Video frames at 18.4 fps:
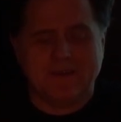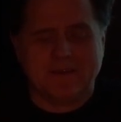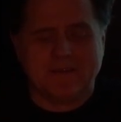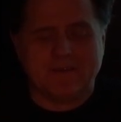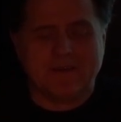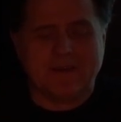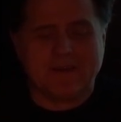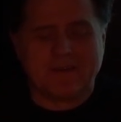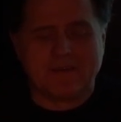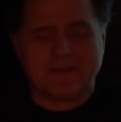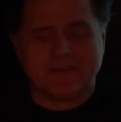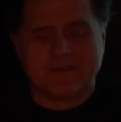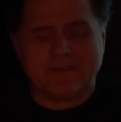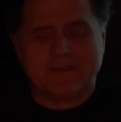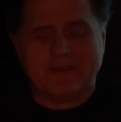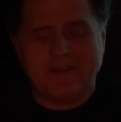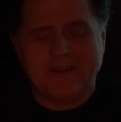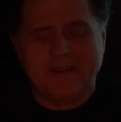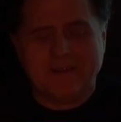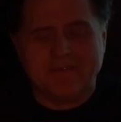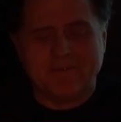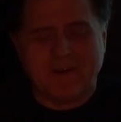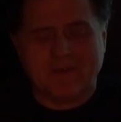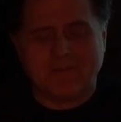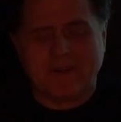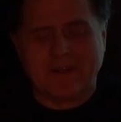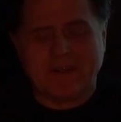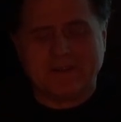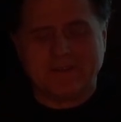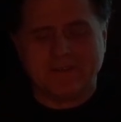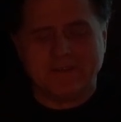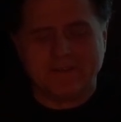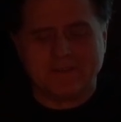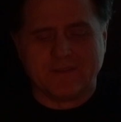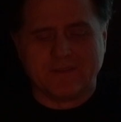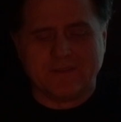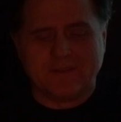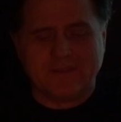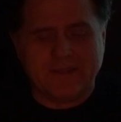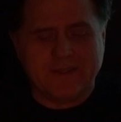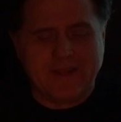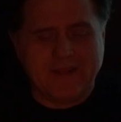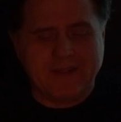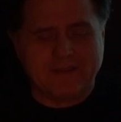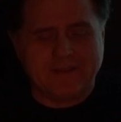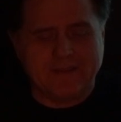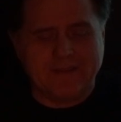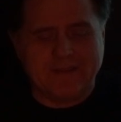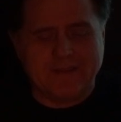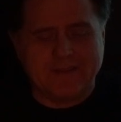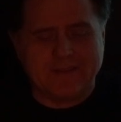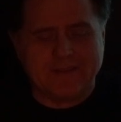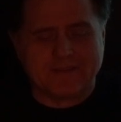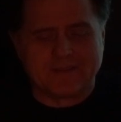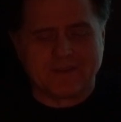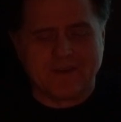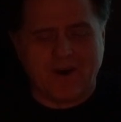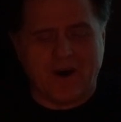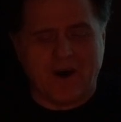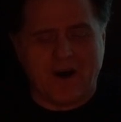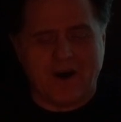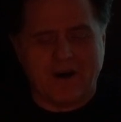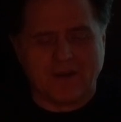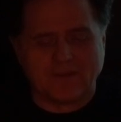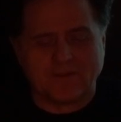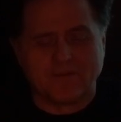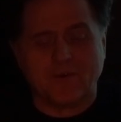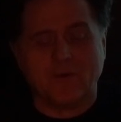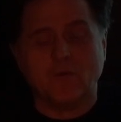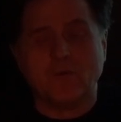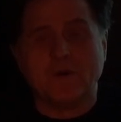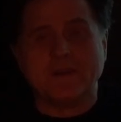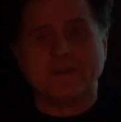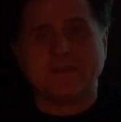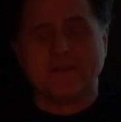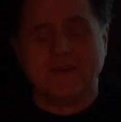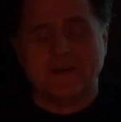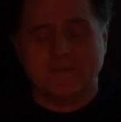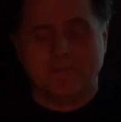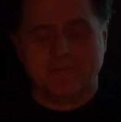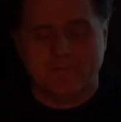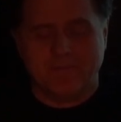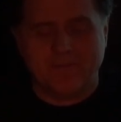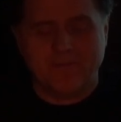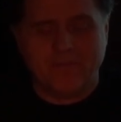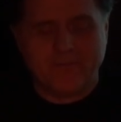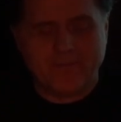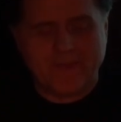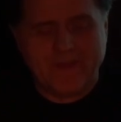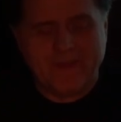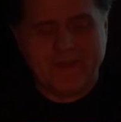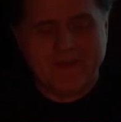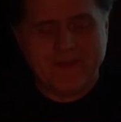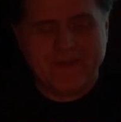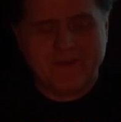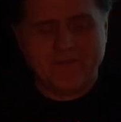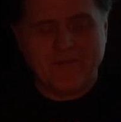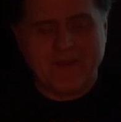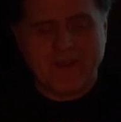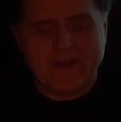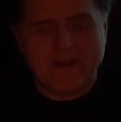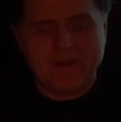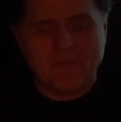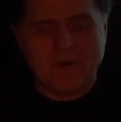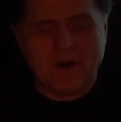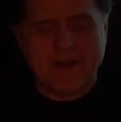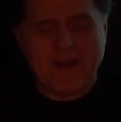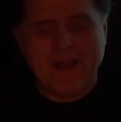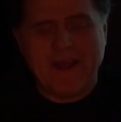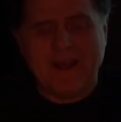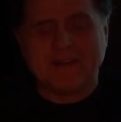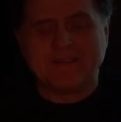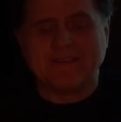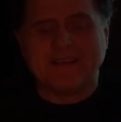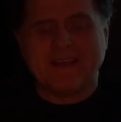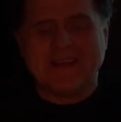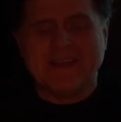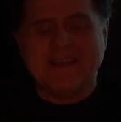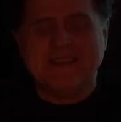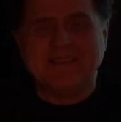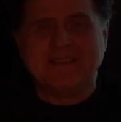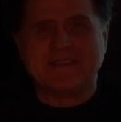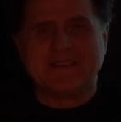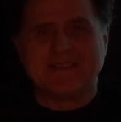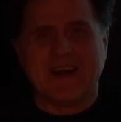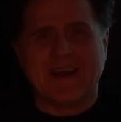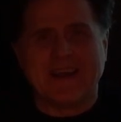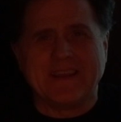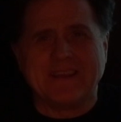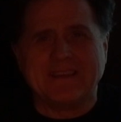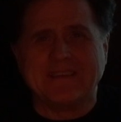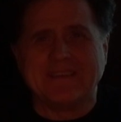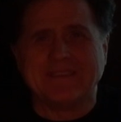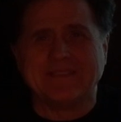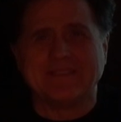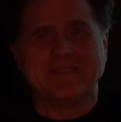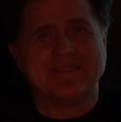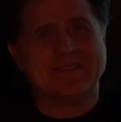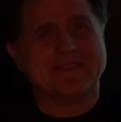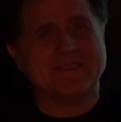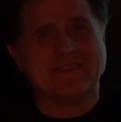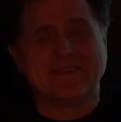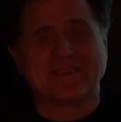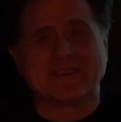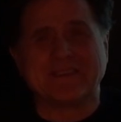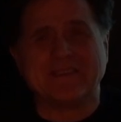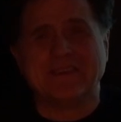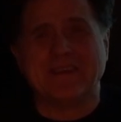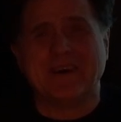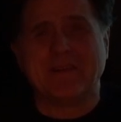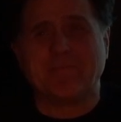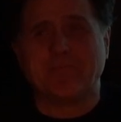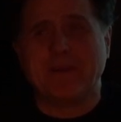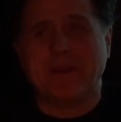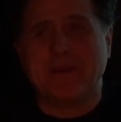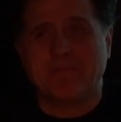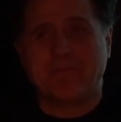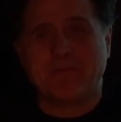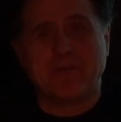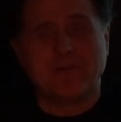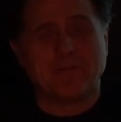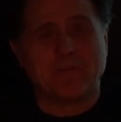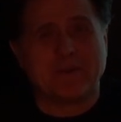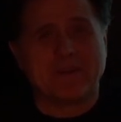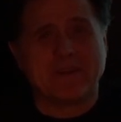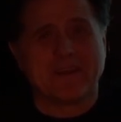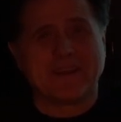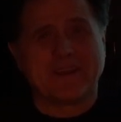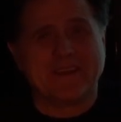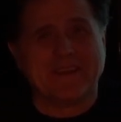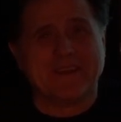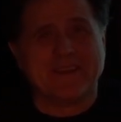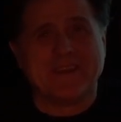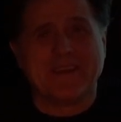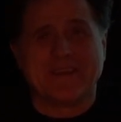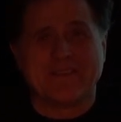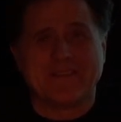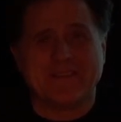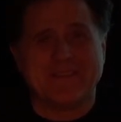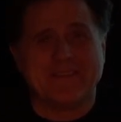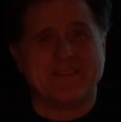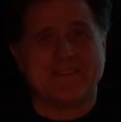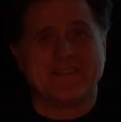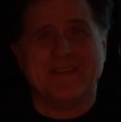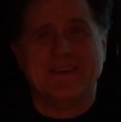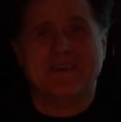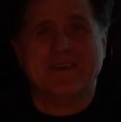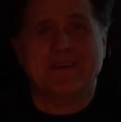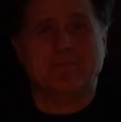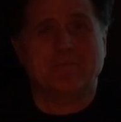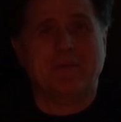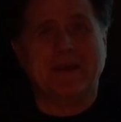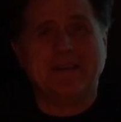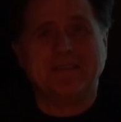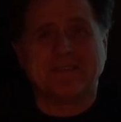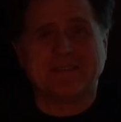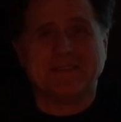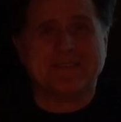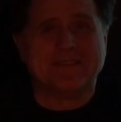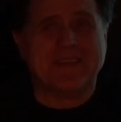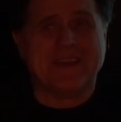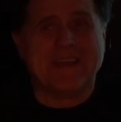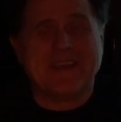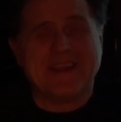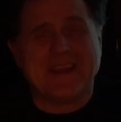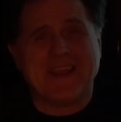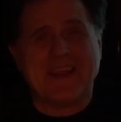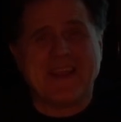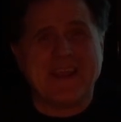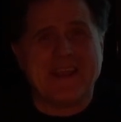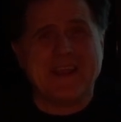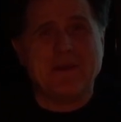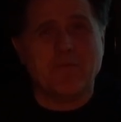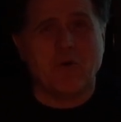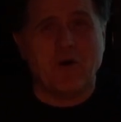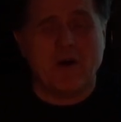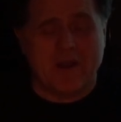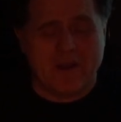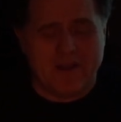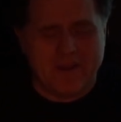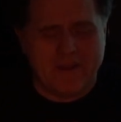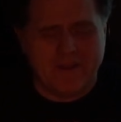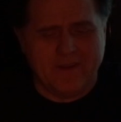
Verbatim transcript: All right, 13, Revelations 13:18. This calls for wisdom. If anyone has insight, look, they're not being too particular there. It's basically saying anyone.